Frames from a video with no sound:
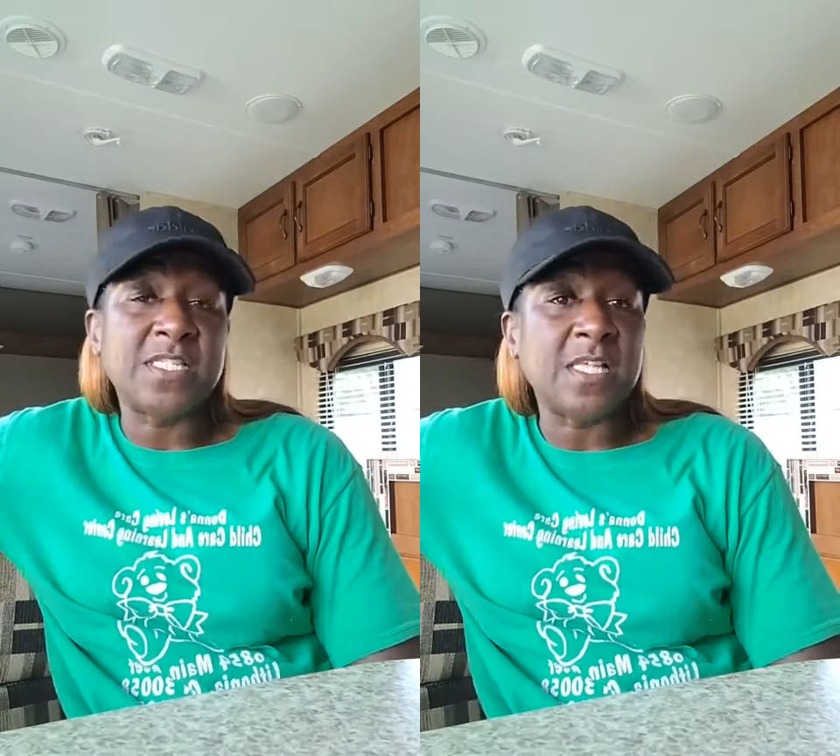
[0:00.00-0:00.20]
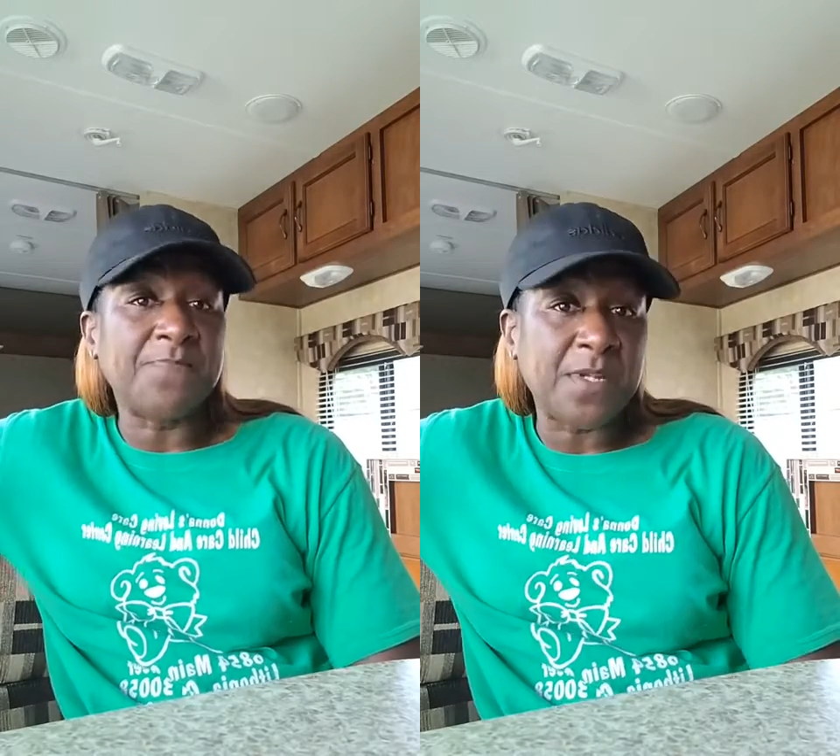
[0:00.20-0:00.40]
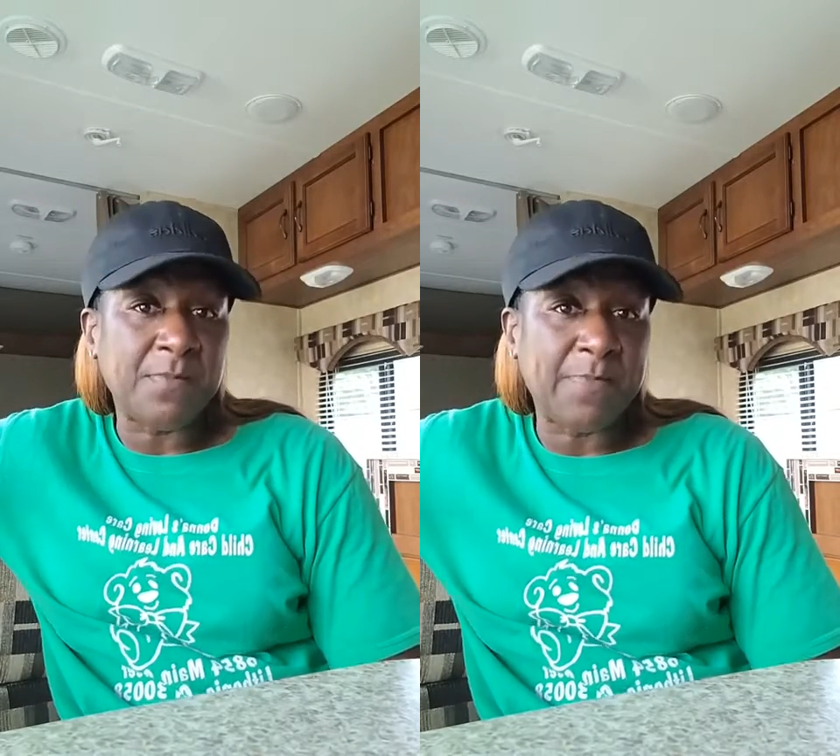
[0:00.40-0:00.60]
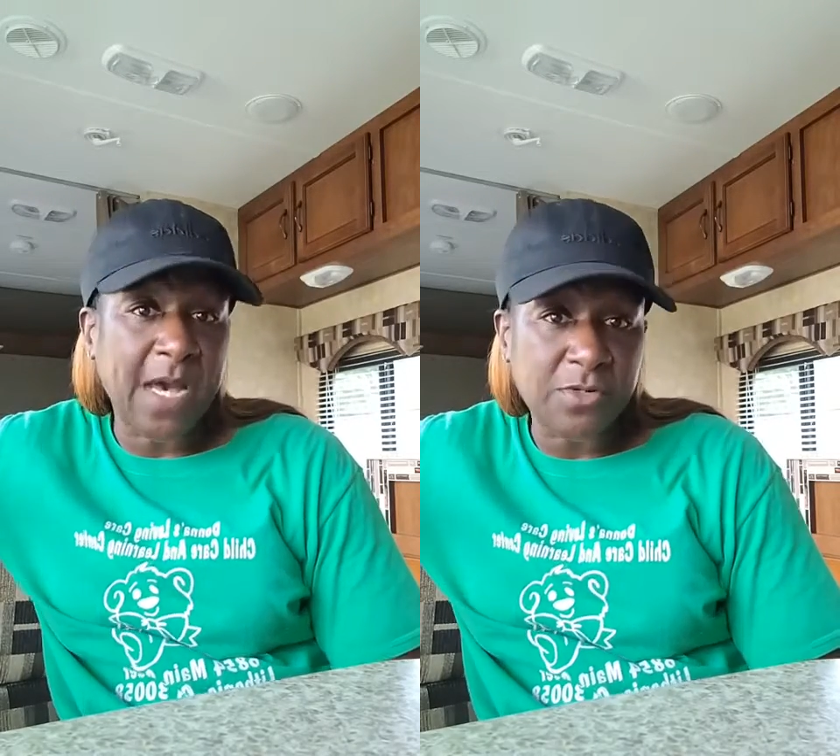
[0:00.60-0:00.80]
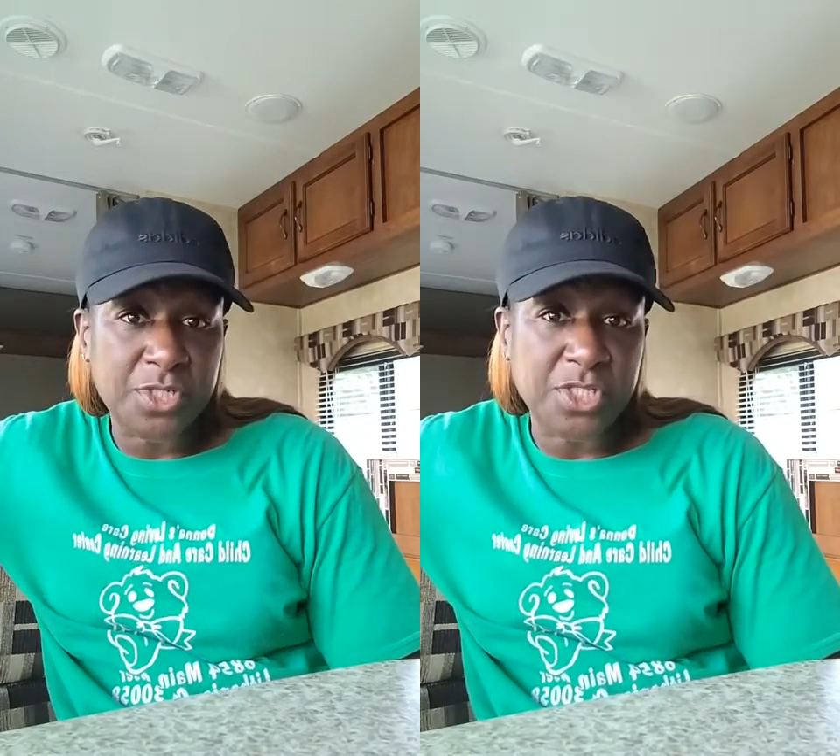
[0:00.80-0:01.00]
it's something
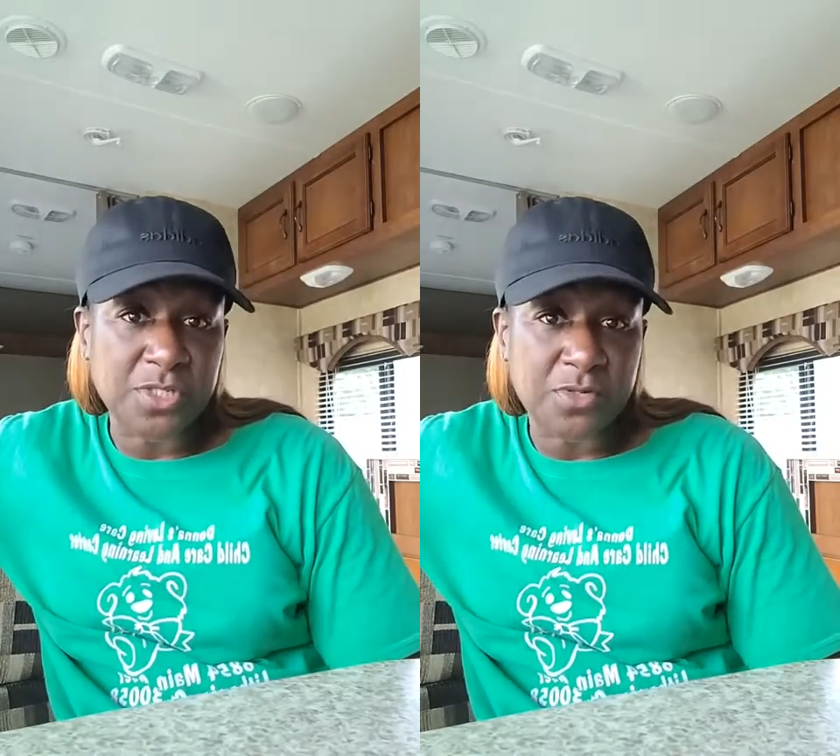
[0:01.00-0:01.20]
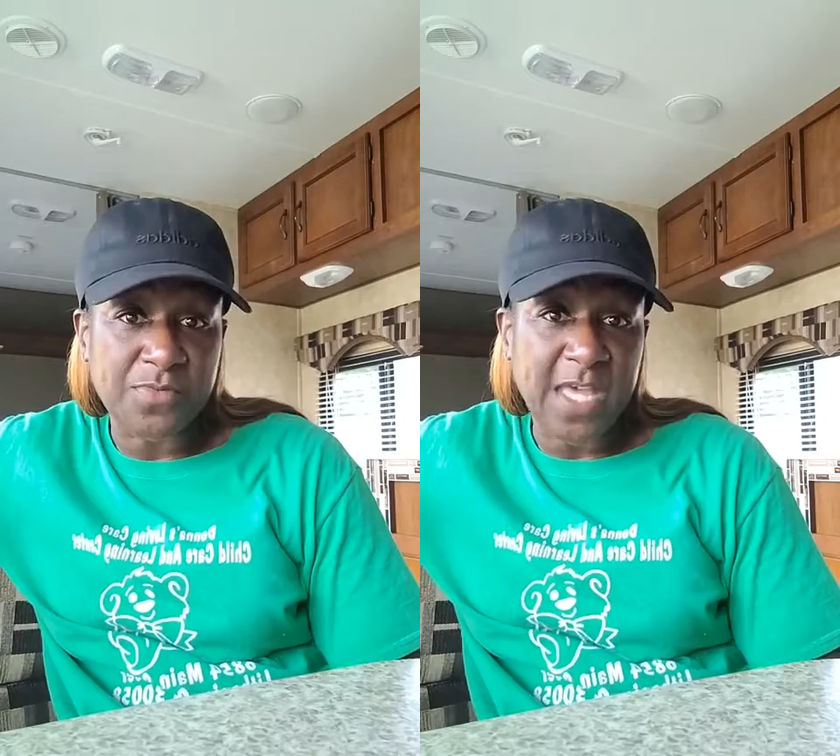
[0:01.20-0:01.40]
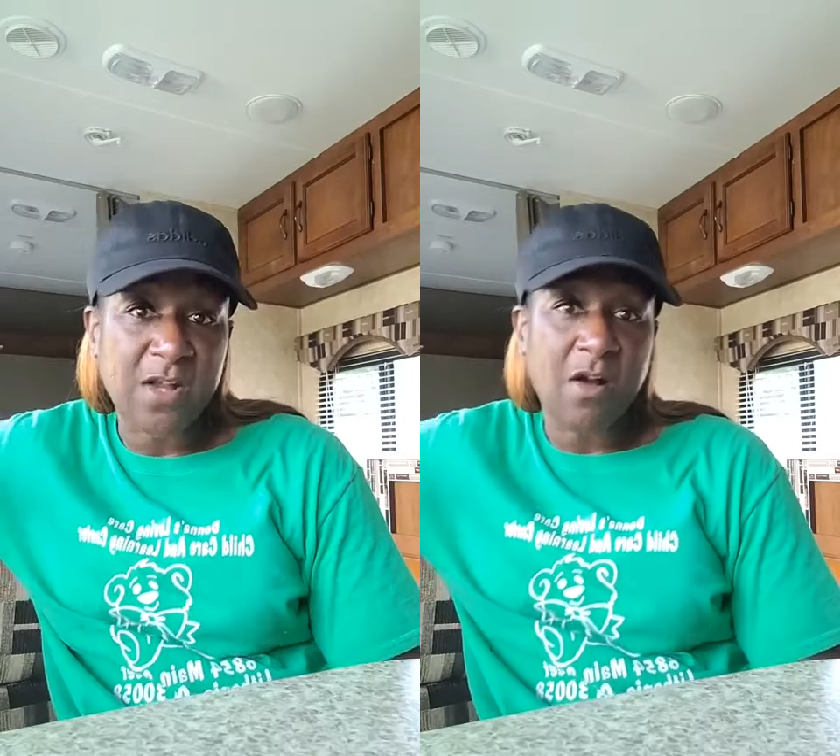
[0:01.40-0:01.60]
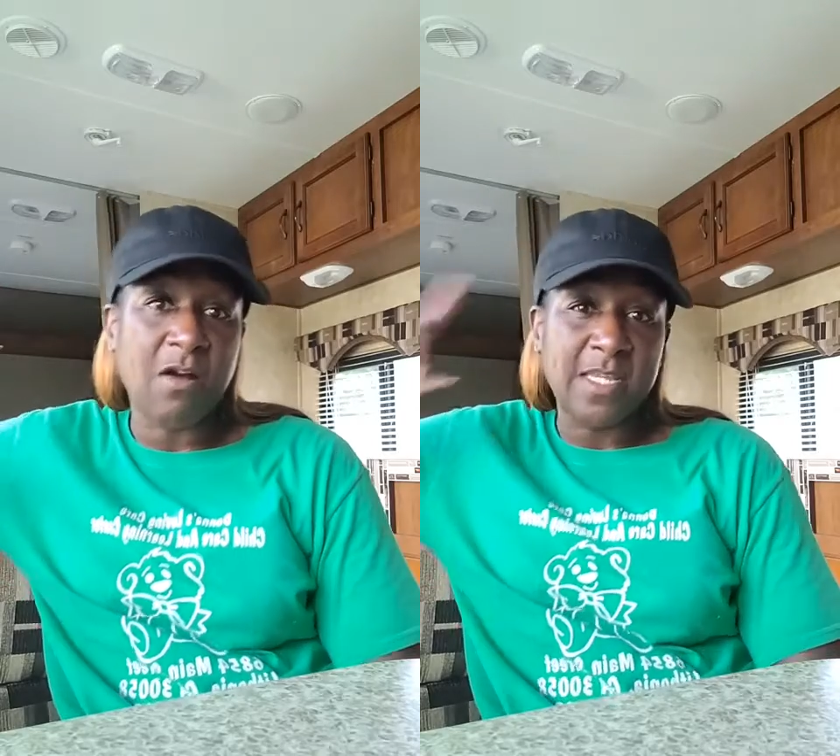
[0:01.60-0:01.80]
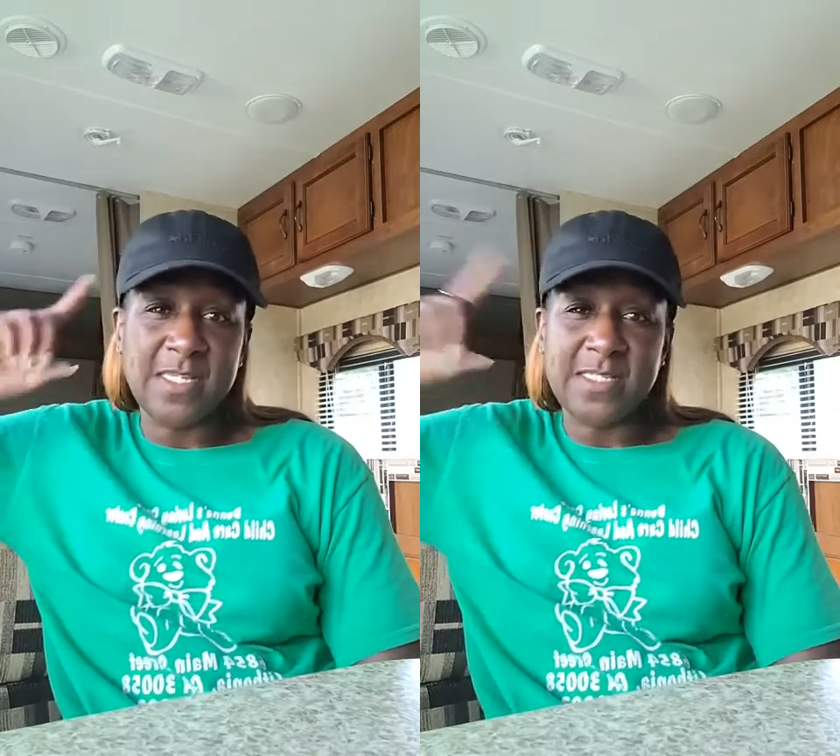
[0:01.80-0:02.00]
about you that
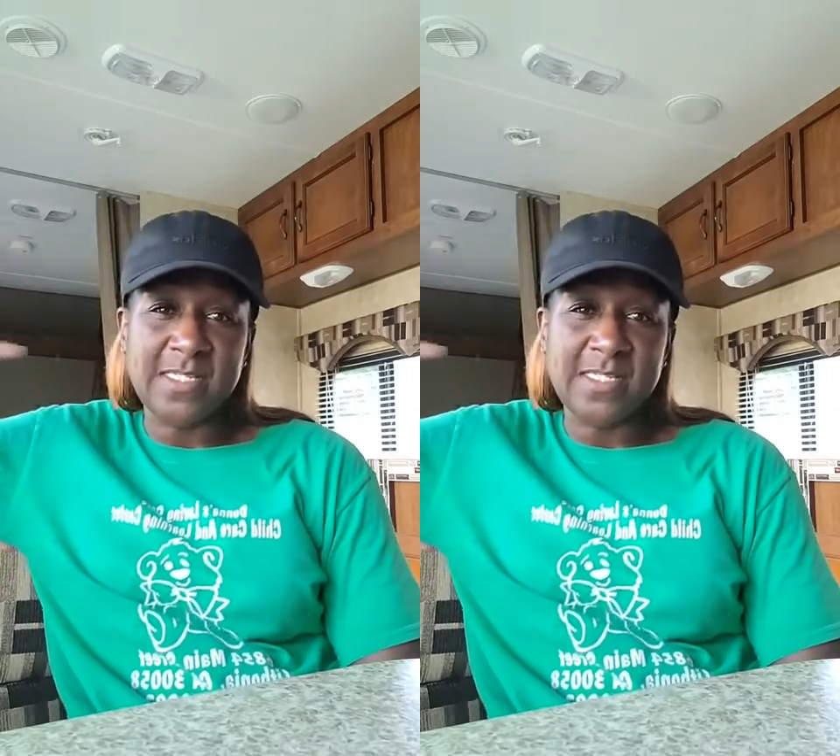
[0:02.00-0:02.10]
caught his